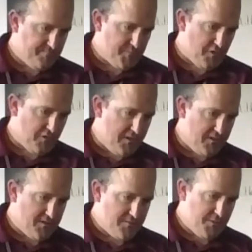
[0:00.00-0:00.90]

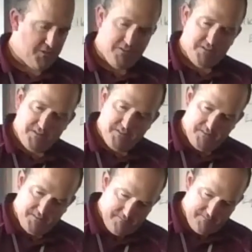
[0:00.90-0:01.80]
Greenish, bluish,
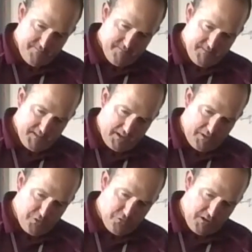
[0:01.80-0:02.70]
a lot of
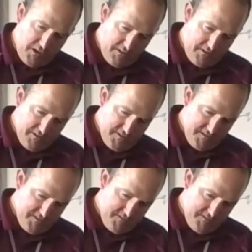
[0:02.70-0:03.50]
cool colors.